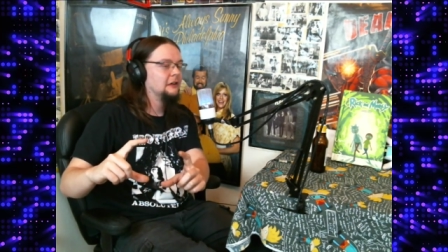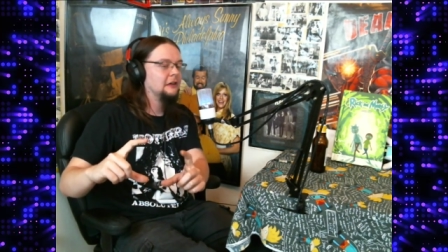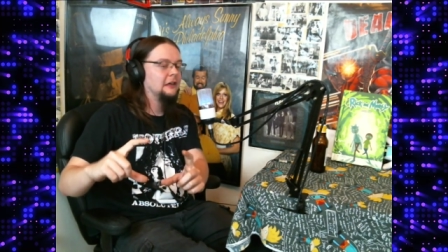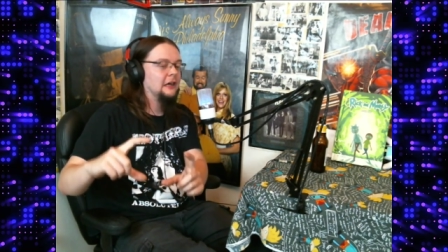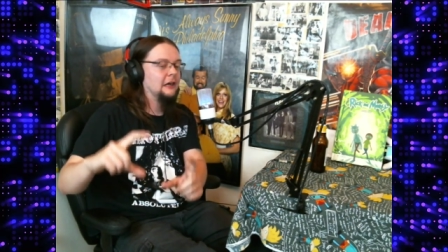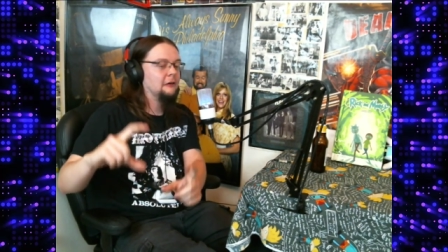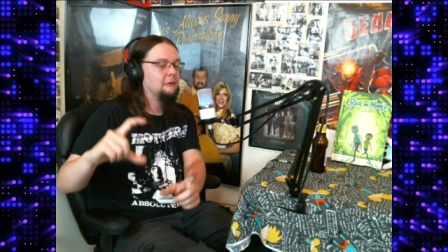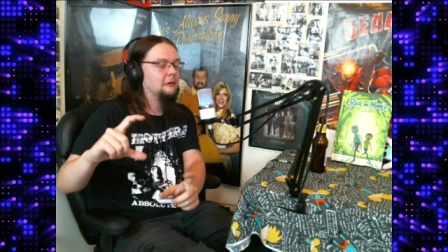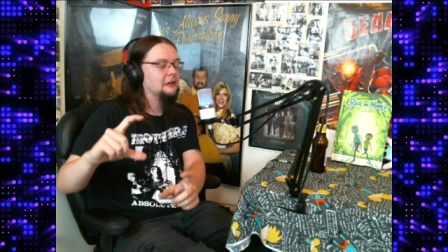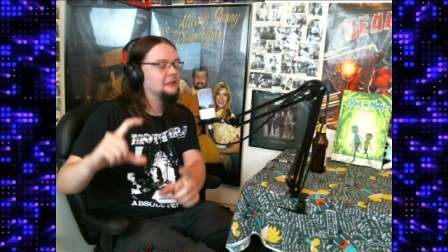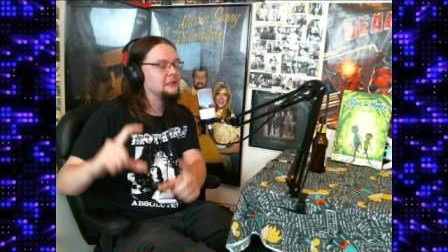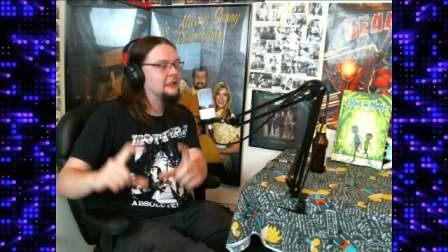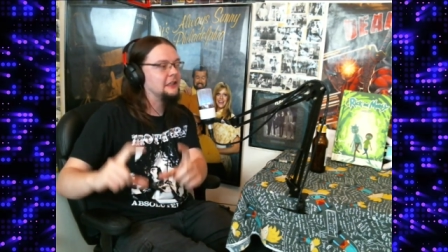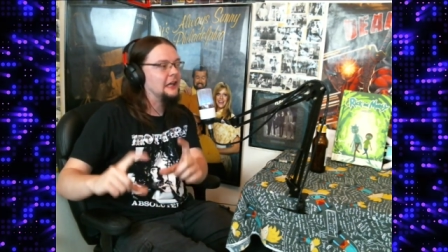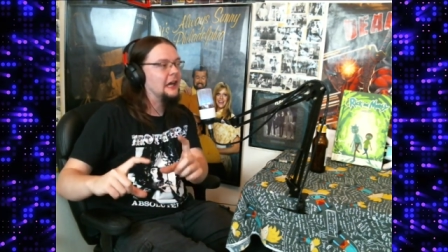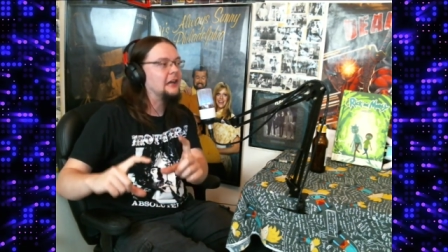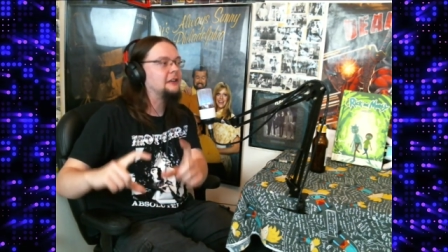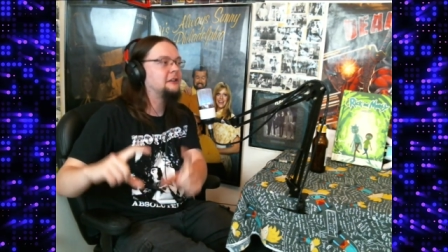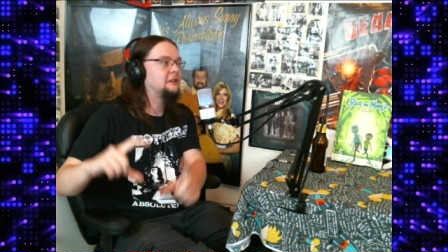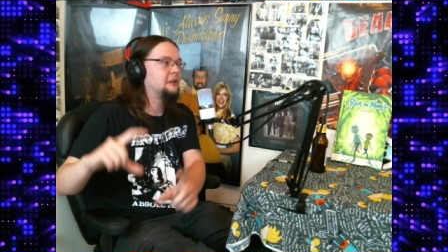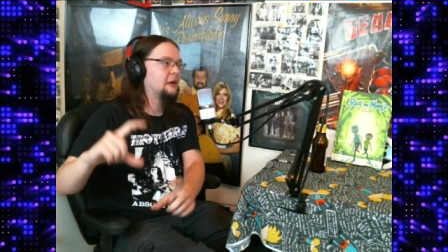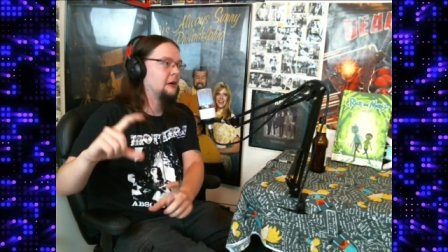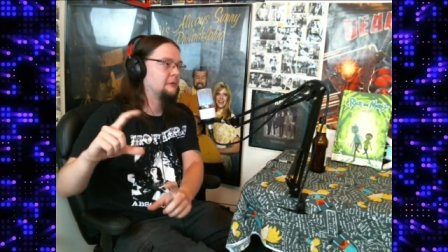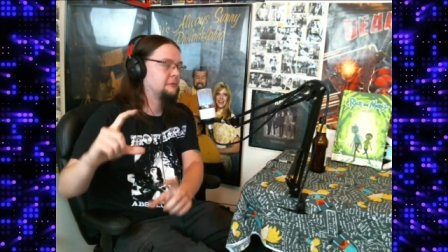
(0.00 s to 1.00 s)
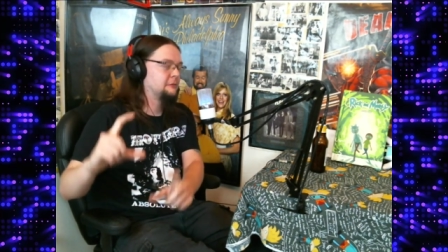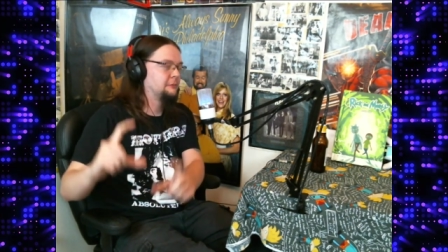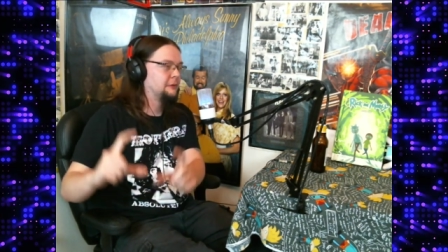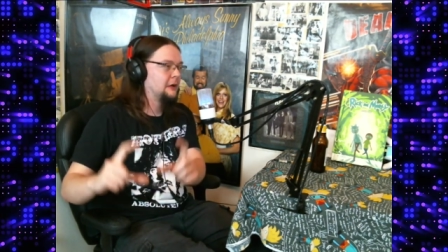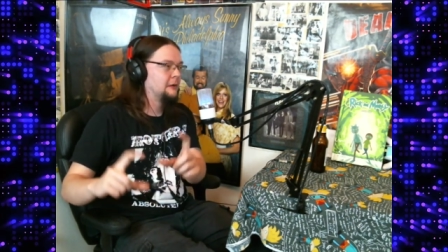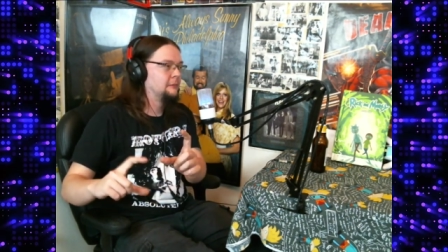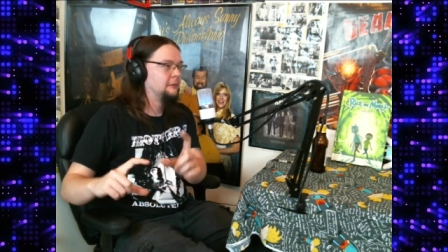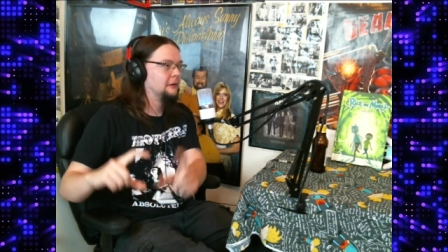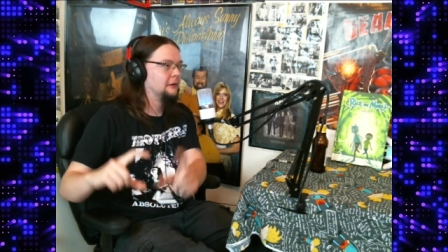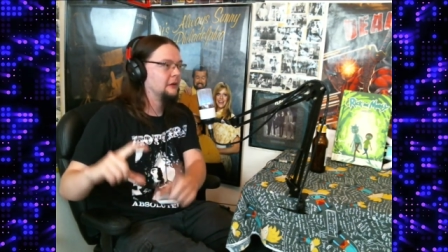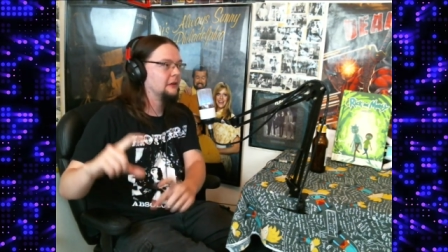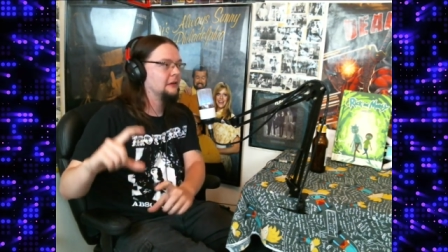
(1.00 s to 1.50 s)
And once that stops
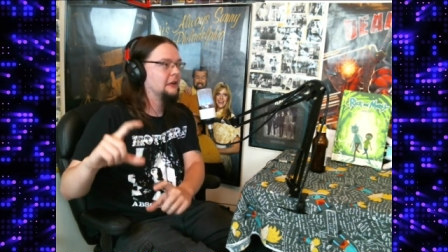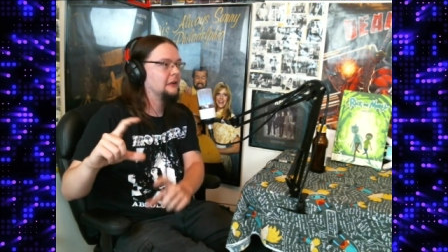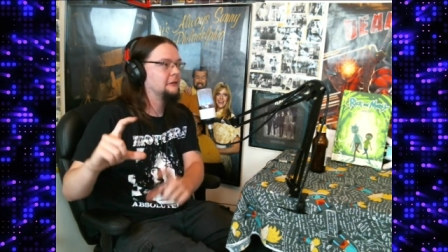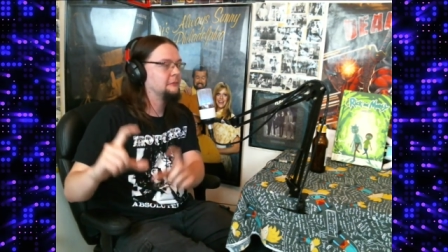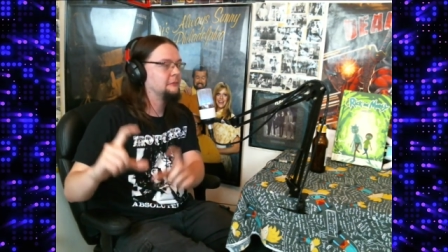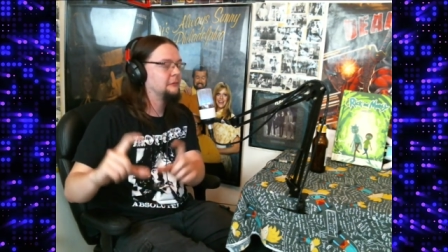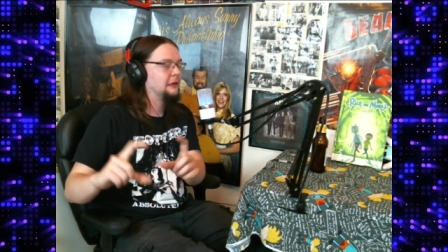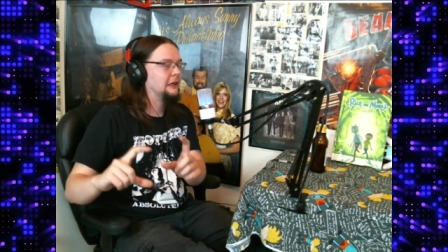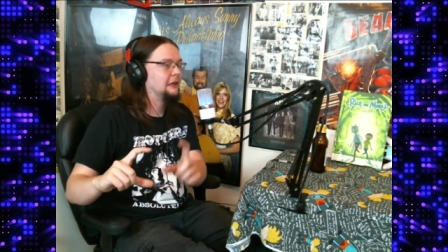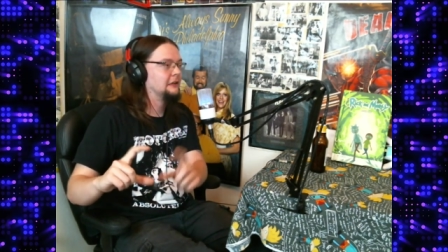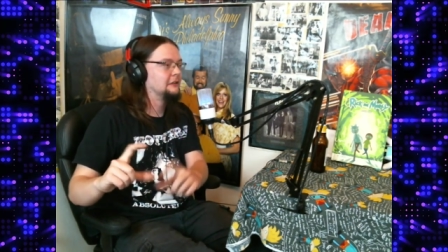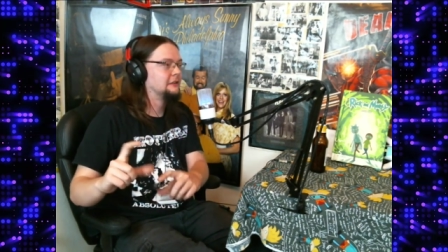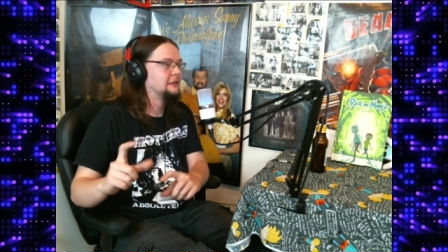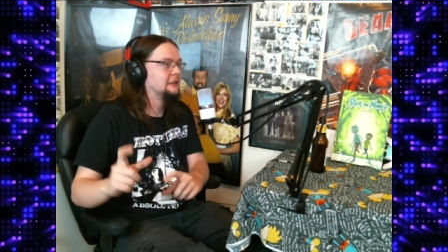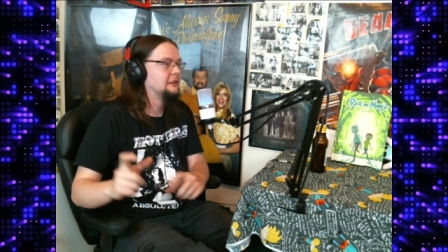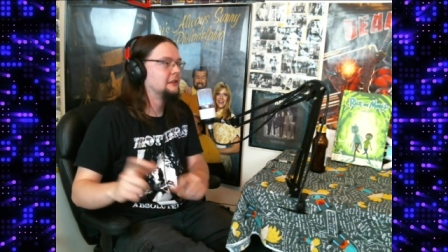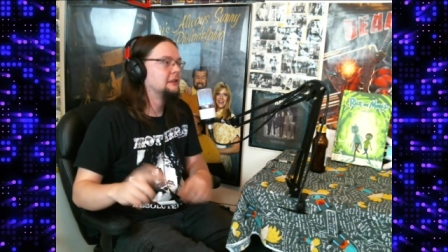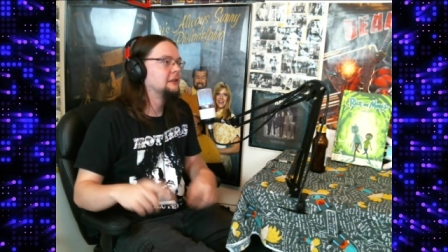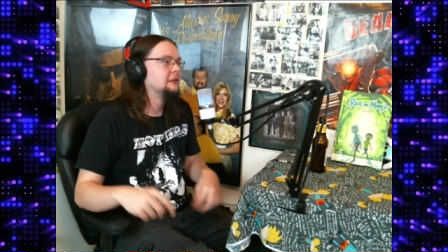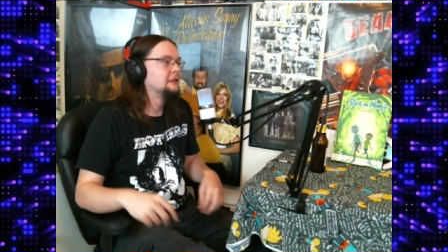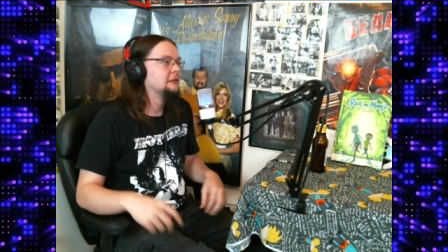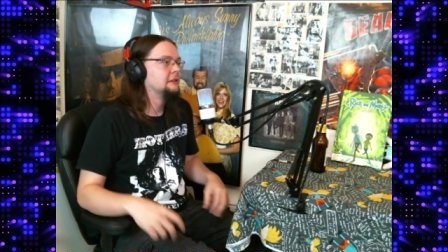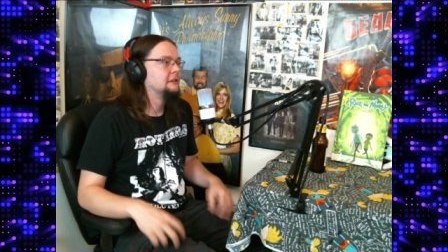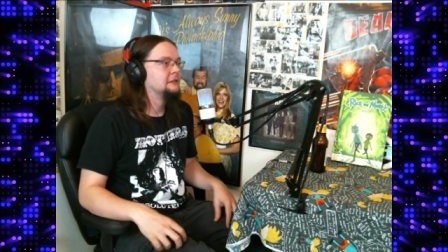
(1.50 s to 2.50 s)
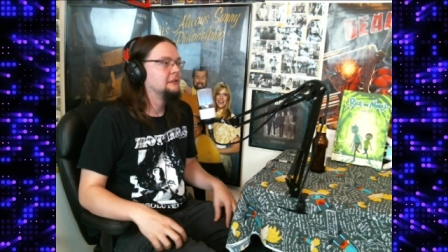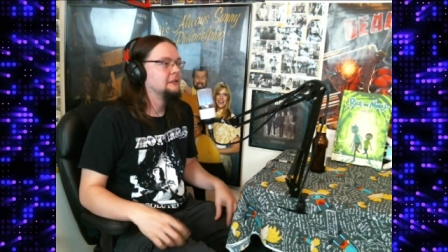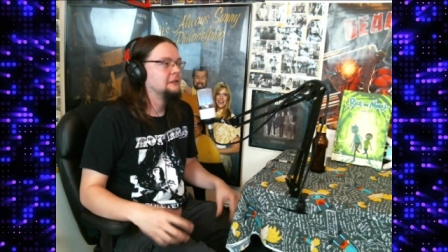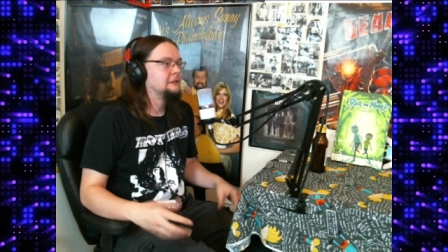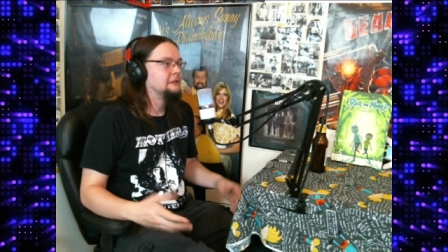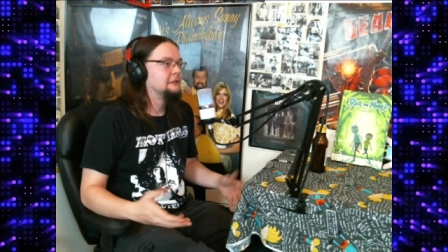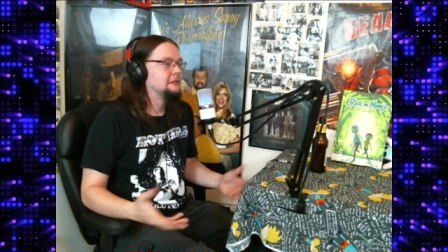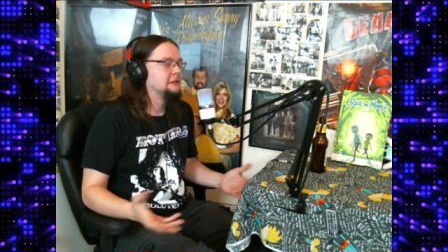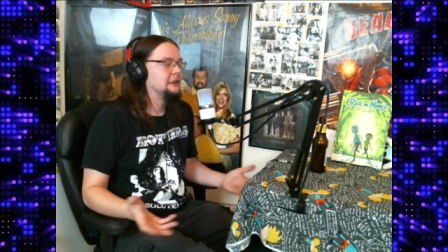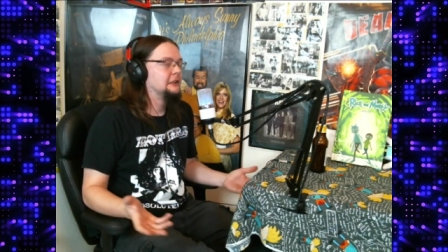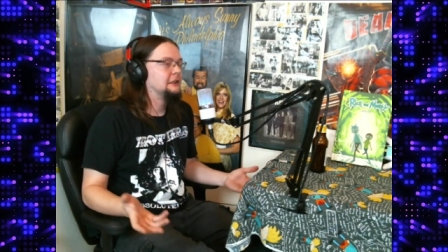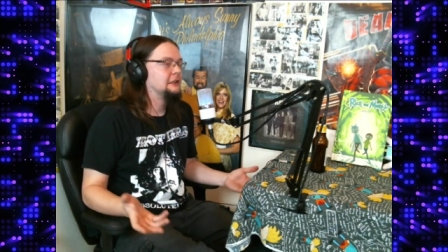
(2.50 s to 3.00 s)
bubbling, that means
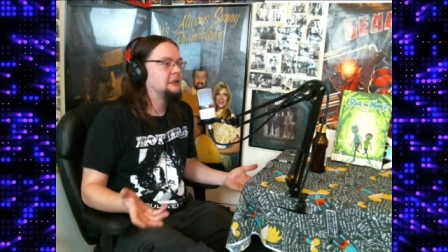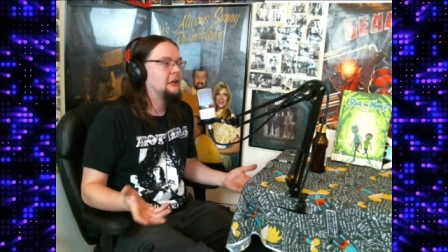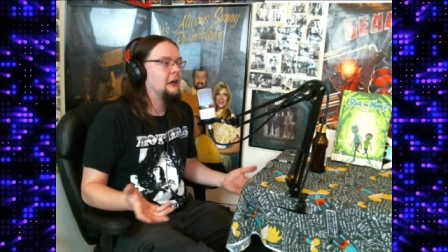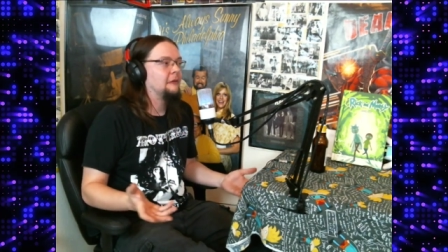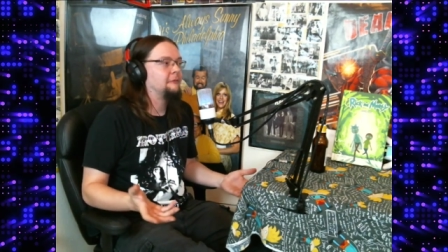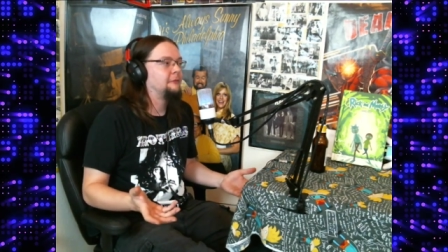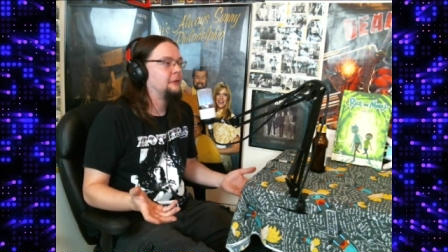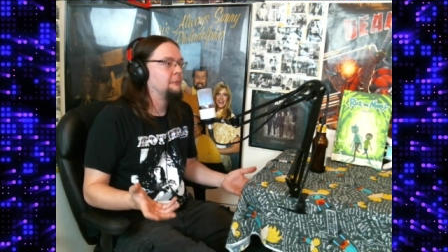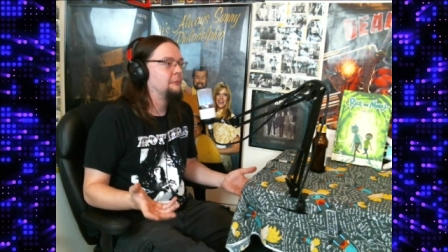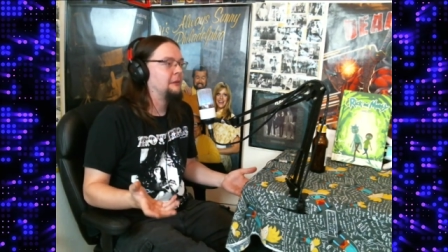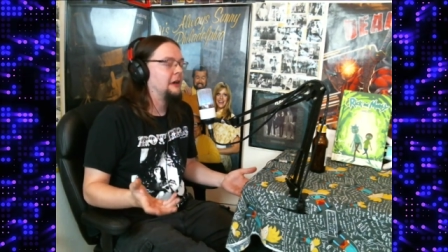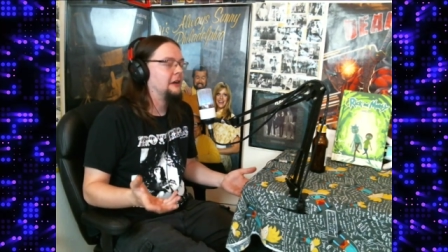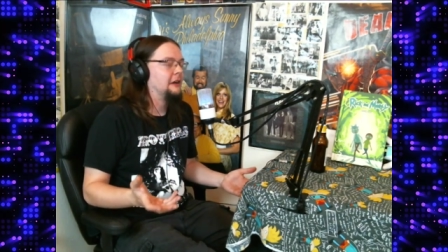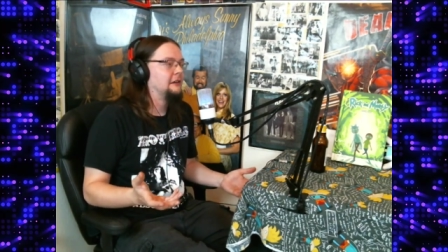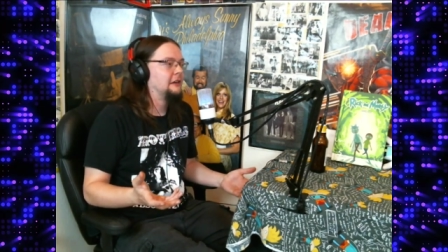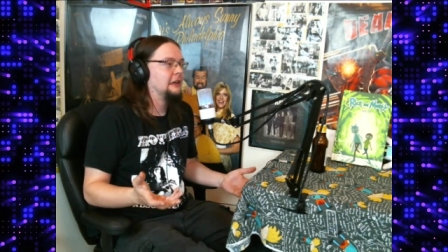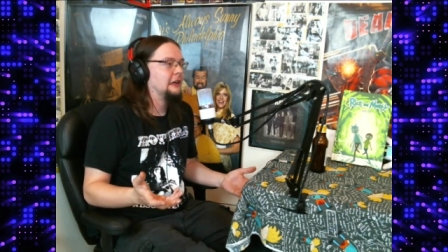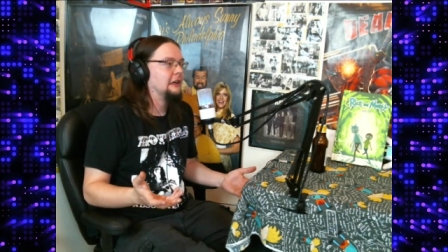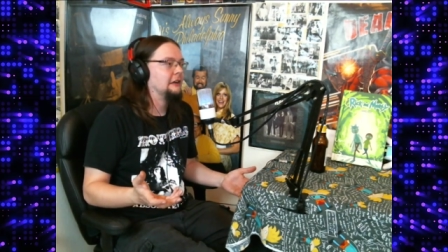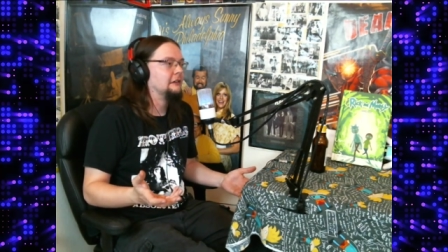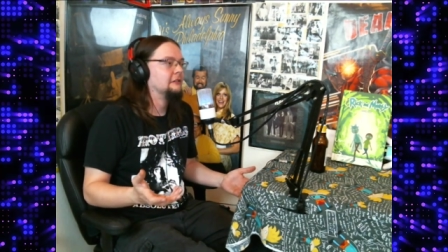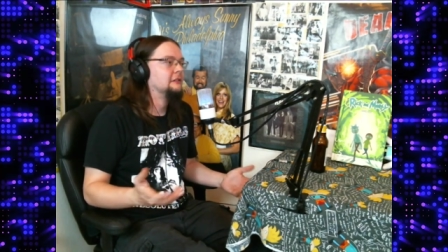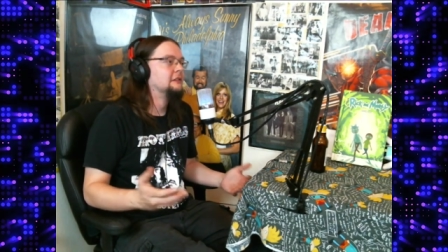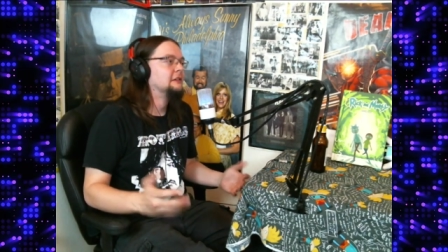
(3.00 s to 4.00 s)
it stopped fermenting.